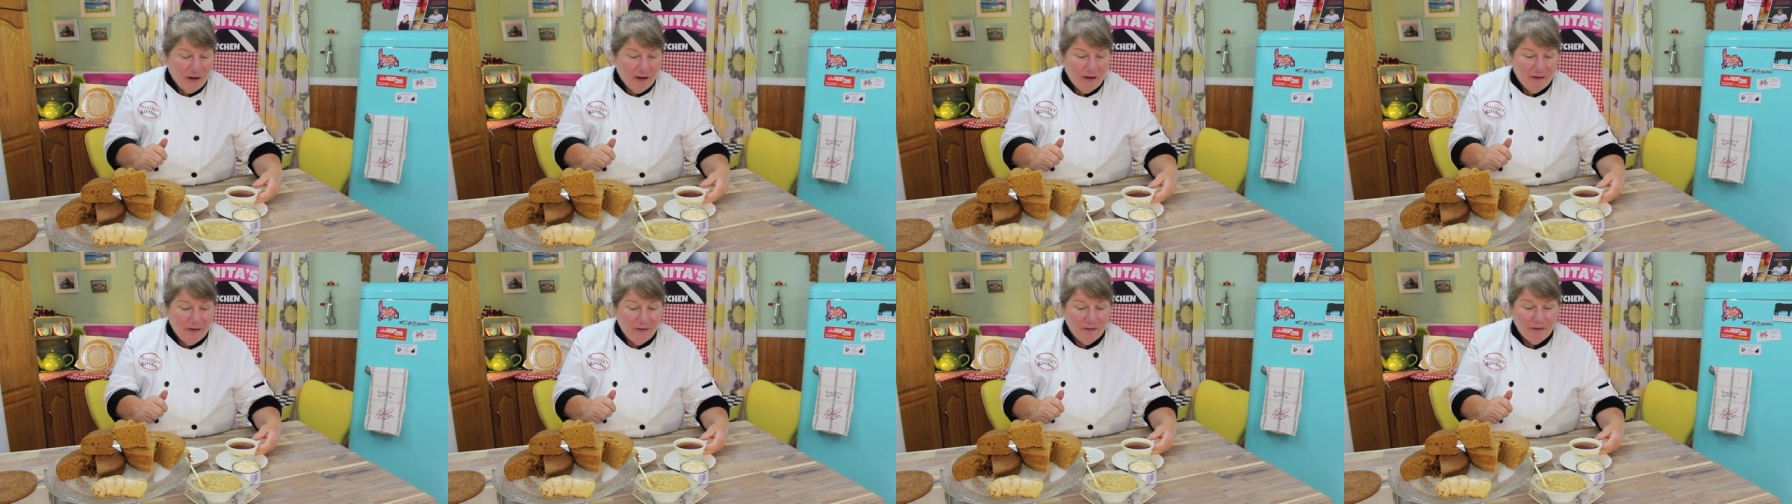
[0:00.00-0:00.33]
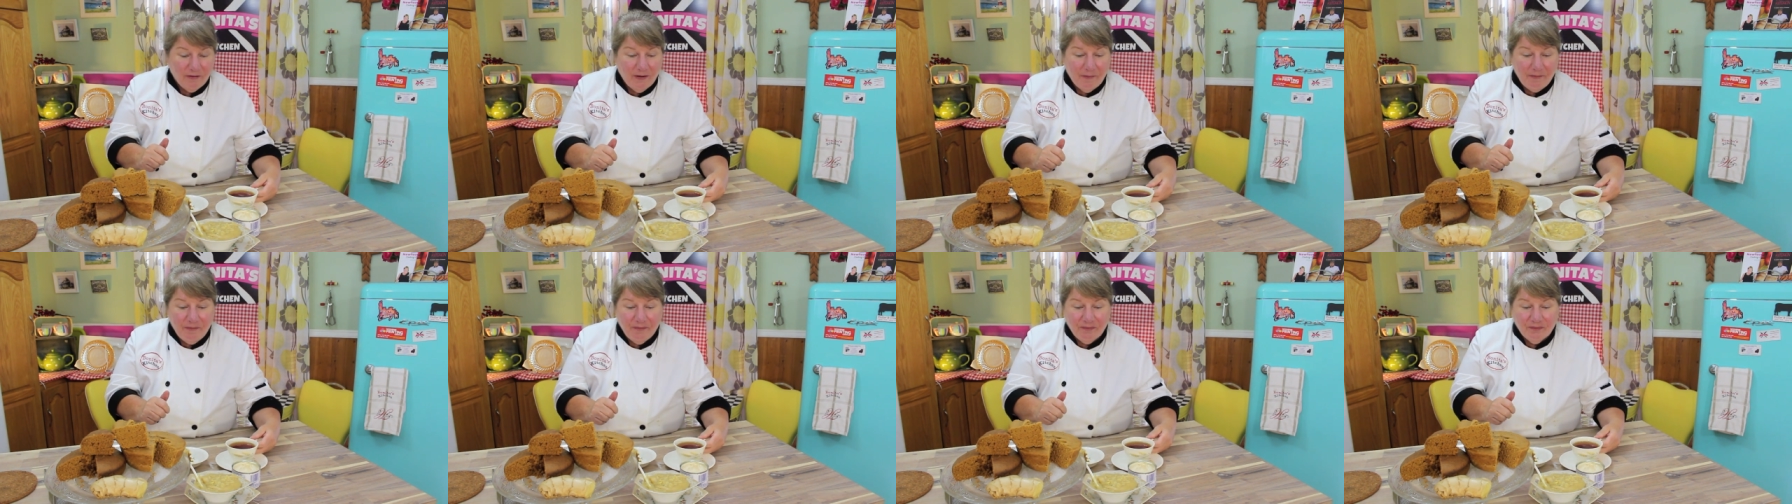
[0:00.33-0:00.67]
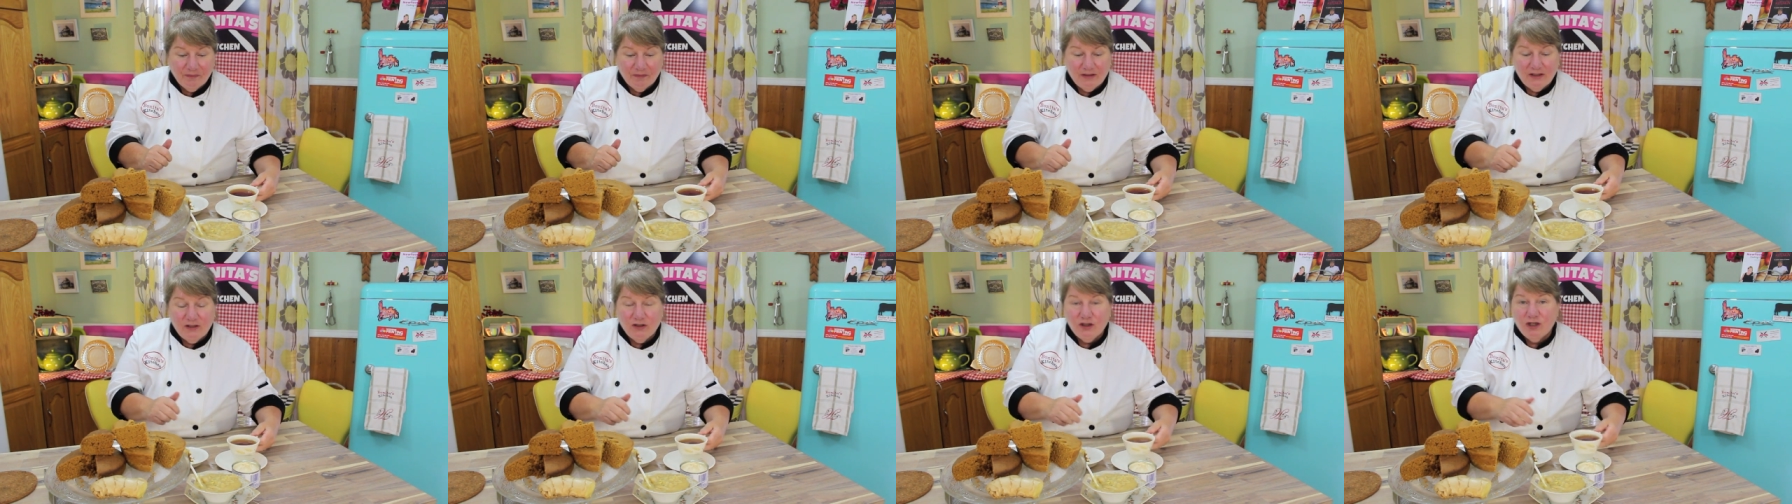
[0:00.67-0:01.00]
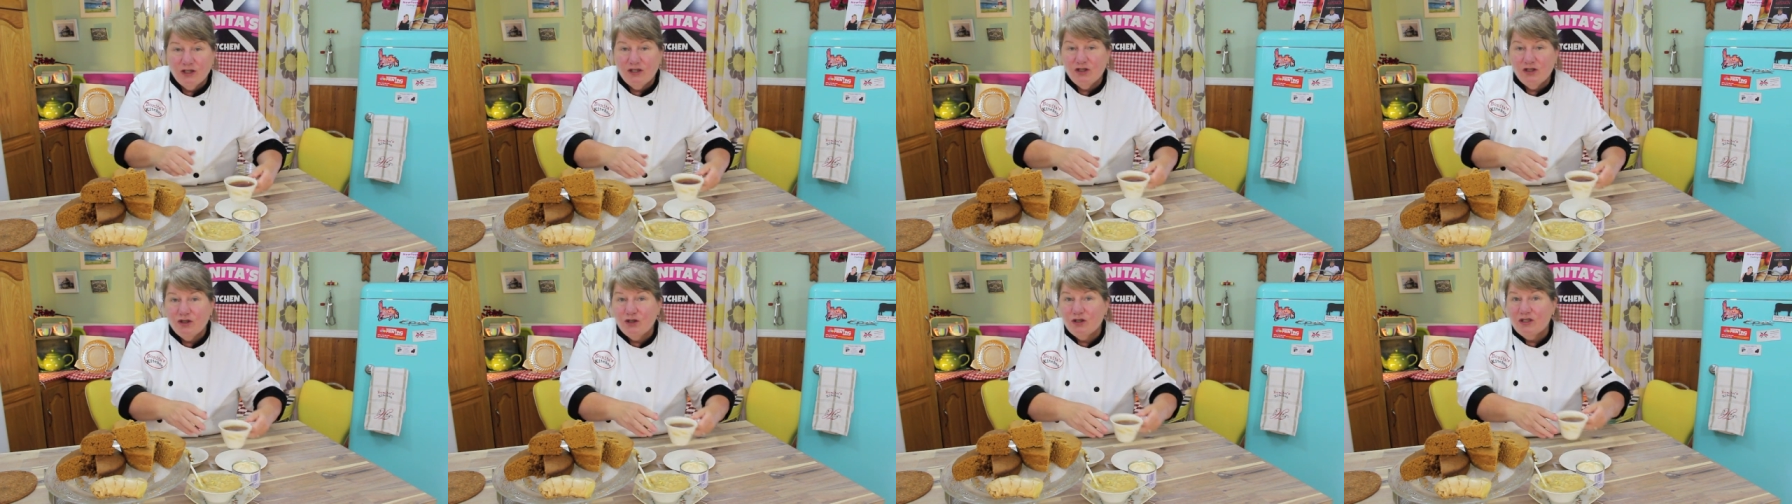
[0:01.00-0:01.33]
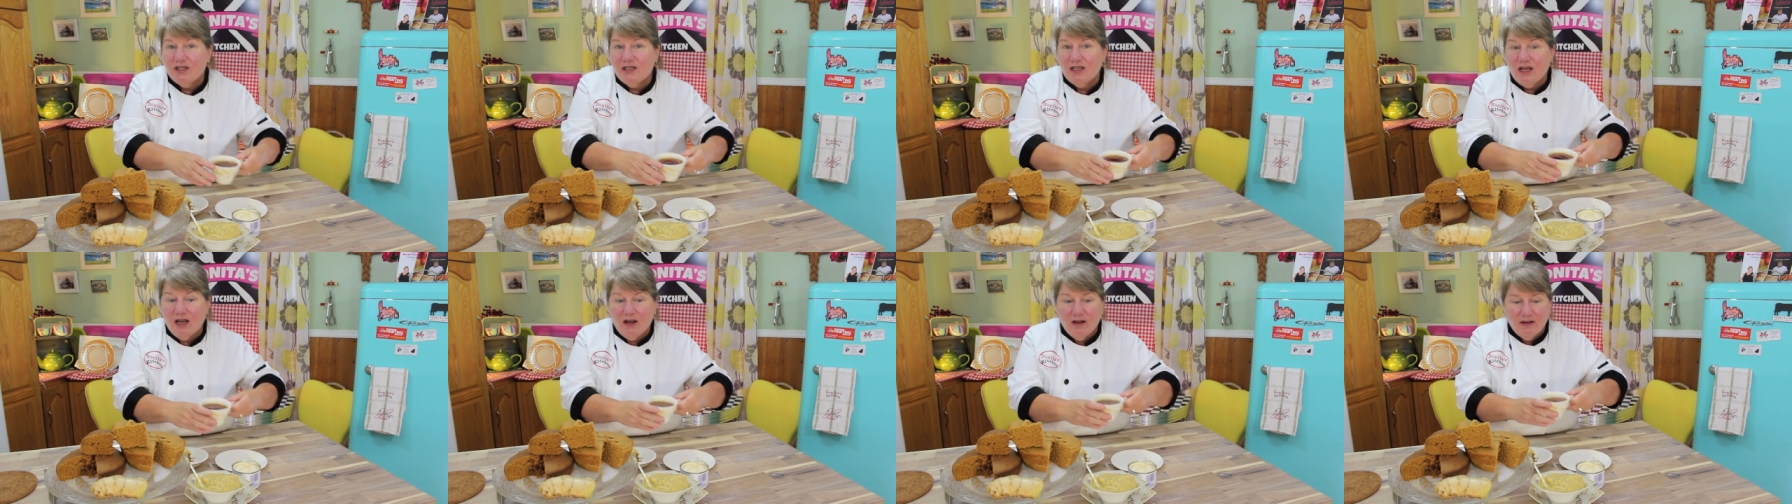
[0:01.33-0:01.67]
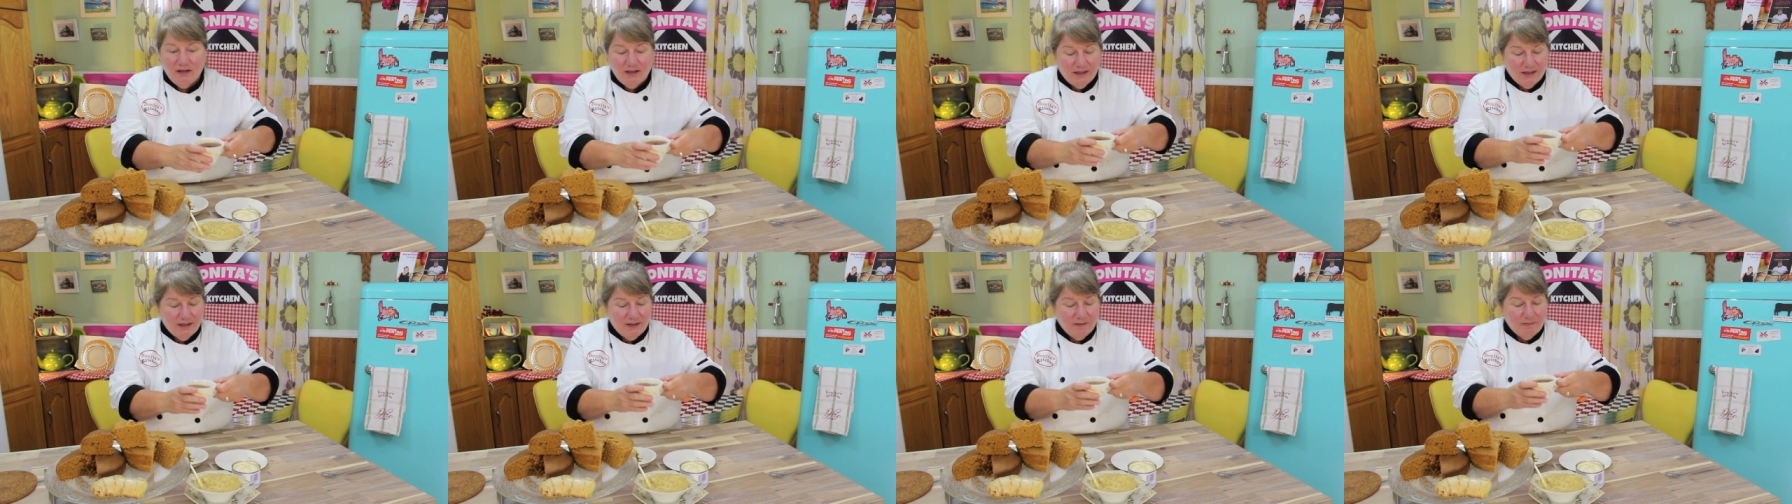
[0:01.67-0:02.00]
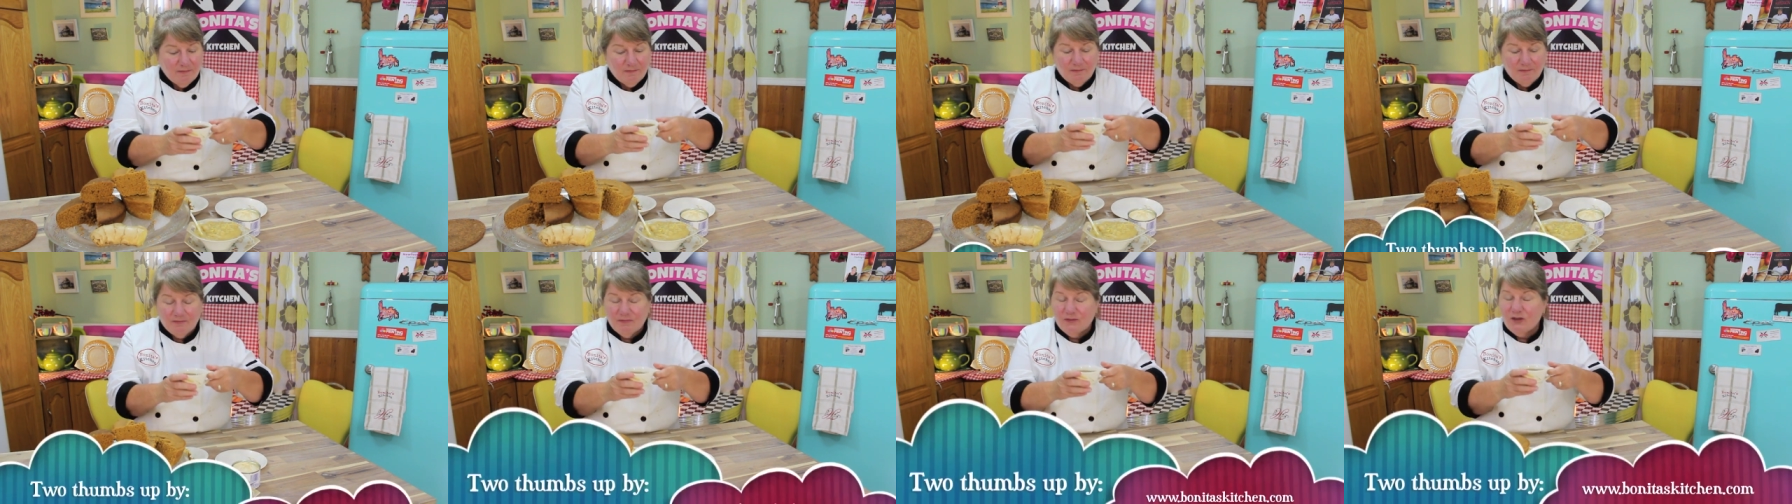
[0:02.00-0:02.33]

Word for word: of the ginger sauce.